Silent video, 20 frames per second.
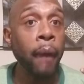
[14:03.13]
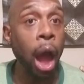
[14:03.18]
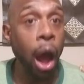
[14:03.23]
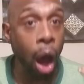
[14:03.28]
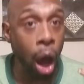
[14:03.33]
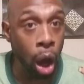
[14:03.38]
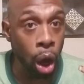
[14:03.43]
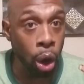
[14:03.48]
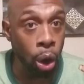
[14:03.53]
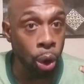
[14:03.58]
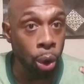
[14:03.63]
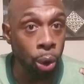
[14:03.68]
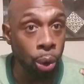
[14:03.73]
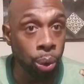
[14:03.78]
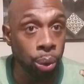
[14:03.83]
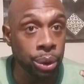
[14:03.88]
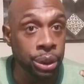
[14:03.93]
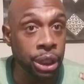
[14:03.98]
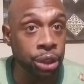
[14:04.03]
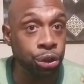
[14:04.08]

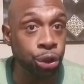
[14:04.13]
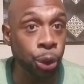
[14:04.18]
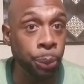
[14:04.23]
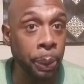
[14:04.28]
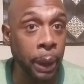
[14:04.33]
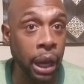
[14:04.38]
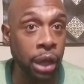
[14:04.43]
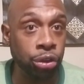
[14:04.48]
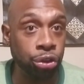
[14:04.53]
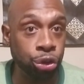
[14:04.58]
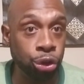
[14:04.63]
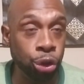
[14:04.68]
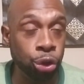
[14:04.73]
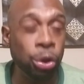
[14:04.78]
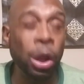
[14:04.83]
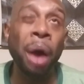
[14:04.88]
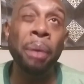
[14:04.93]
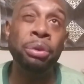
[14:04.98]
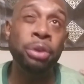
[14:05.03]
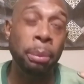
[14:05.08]
hold the two pair of shoes.
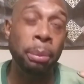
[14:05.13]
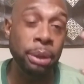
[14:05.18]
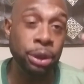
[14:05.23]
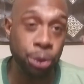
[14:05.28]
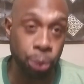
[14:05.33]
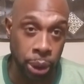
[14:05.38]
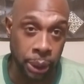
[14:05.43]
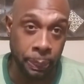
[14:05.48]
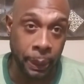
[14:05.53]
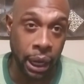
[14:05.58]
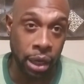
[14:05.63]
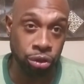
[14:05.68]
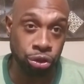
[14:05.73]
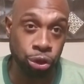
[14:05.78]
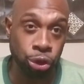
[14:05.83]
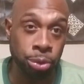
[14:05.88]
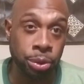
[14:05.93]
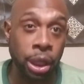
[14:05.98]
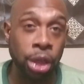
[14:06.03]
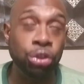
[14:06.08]
Oh, it was going to be three pair of
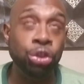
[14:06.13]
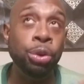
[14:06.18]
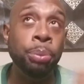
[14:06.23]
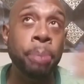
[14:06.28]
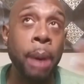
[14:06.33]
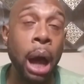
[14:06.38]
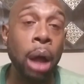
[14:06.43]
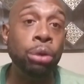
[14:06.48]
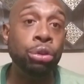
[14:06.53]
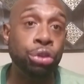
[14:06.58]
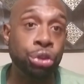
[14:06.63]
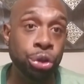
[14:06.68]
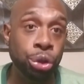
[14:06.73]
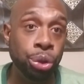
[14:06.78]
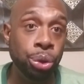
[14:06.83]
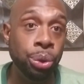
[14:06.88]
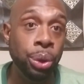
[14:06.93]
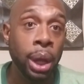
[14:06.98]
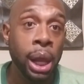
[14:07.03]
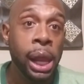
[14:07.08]
shoes because you bought
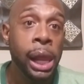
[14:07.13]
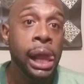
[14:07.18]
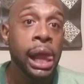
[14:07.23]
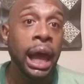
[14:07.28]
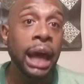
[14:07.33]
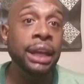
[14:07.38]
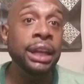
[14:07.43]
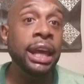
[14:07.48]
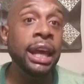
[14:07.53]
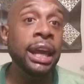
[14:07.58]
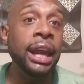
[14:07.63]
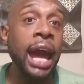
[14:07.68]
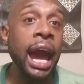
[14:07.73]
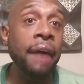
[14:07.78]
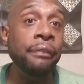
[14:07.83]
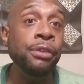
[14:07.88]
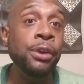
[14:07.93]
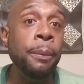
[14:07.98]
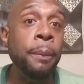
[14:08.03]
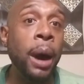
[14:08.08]
two. And then
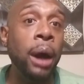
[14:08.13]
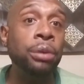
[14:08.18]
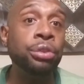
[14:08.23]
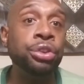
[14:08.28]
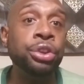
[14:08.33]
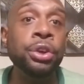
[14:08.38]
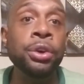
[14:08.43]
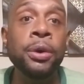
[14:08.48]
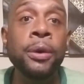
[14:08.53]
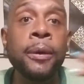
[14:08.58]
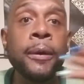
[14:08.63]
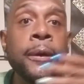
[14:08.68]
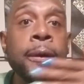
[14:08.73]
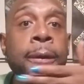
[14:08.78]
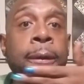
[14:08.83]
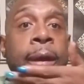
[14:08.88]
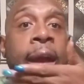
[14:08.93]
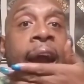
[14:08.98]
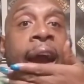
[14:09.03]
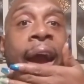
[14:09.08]
after you bought two,
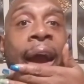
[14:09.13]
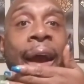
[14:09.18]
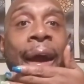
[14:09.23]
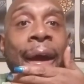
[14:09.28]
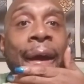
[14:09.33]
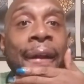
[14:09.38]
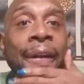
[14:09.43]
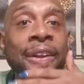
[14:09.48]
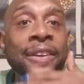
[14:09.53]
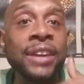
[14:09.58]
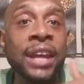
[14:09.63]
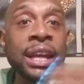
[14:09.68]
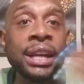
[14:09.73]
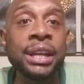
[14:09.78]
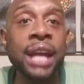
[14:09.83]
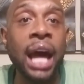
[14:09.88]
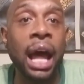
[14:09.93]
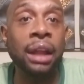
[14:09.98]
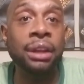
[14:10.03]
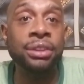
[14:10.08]
you got
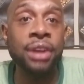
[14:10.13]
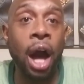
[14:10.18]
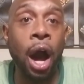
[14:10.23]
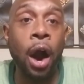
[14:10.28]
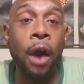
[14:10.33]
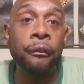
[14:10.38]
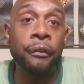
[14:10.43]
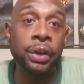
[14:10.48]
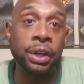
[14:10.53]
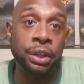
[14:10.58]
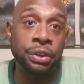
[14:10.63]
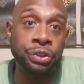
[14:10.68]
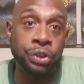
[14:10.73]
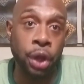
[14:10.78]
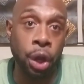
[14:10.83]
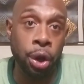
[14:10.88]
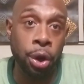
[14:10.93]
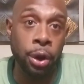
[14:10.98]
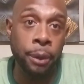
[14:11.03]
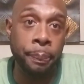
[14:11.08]
ten dollars off of the
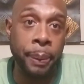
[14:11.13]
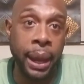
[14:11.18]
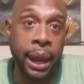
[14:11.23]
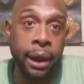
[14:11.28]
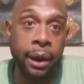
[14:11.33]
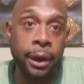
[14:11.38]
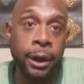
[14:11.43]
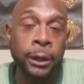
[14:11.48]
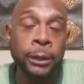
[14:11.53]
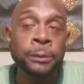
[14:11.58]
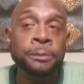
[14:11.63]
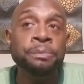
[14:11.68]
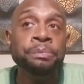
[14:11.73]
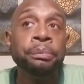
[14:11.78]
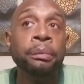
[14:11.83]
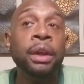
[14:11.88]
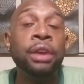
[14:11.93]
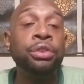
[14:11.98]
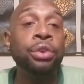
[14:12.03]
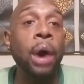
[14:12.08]
third pair.
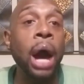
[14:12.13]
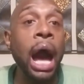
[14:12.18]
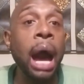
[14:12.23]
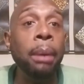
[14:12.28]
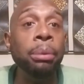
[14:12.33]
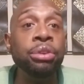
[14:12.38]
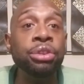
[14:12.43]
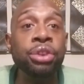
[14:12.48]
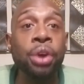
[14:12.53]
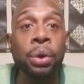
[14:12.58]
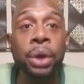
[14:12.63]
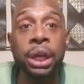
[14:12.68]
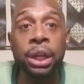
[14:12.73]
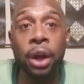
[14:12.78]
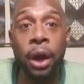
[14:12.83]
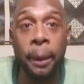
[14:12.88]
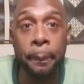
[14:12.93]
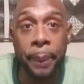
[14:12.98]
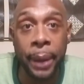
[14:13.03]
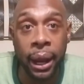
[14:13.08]
So I was just going to get
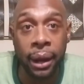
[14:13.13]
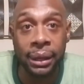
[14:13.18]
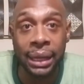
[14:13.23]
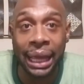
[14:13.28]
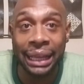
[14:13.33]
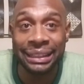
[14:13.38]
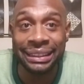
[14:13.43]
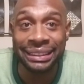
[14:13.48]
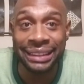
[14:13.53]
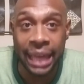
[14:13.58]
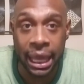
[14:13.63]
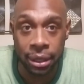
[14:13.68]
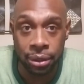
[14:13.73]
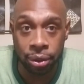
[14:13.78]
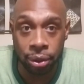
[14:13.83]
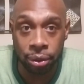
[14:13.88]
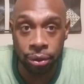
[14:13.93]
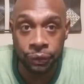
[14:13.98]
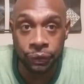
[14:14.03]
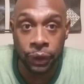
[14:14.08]
her a pair of like
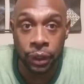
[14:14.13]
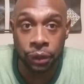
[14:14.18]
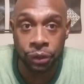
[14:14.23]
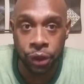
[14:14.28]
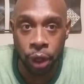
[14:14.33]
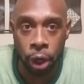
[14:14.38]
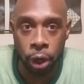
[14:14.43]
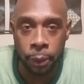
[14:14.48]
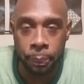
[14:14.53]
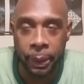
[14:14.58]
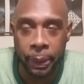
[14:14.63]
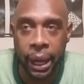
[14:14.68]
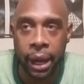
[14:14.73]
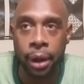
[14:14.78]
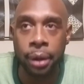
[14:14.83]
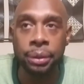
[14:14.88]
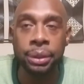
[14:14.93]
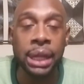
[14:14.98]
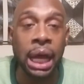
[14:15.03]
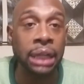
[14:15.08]
sandals for the third
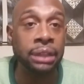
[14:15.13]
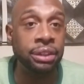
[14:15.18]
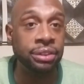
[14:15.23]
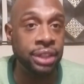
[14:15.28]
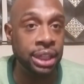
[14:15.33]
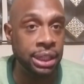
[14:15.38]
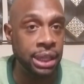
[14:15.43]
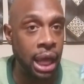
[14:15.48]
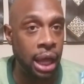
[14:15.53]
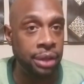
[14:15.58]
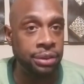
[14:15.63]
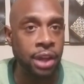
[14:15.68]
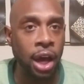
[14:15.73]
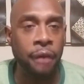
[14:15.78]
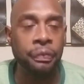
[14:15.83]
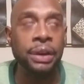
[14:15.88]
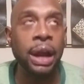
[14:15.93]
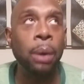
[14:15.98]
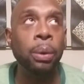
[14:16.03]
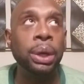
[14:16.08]
pair. Knock the ten dollars
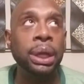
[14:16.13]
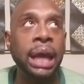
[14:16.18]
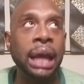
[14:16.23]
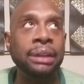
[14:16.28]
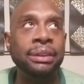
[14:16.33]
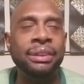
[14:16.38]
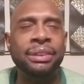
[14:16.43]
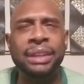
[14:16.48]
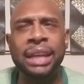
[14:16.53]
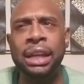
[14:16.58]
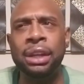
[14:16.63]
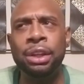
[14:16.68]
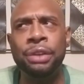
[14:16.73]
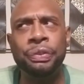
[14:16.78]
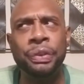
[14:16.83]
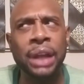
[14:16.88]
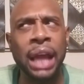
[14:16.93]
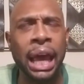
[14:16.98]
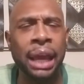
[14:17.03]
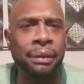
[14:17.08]
off and I would have got the sandals
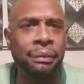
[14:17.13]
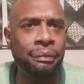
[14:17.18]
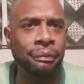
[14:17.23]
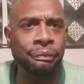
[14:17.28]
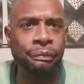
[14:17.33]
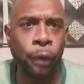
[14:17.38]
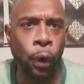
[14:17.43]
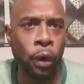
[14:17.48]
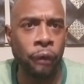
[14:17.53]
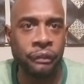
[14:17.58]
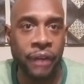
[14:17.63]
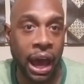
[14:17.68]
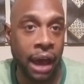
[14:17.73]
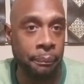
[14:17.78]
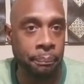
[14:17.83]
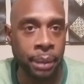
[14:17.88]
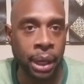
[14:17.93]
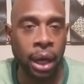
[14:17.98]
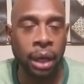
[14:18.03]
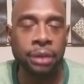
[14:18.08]
for like four or
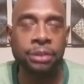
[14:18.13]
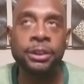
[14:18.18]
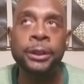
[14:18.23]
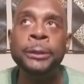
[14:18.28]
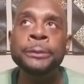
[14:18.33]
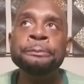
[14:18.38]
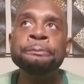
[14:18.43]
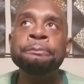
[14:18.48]
five bucks.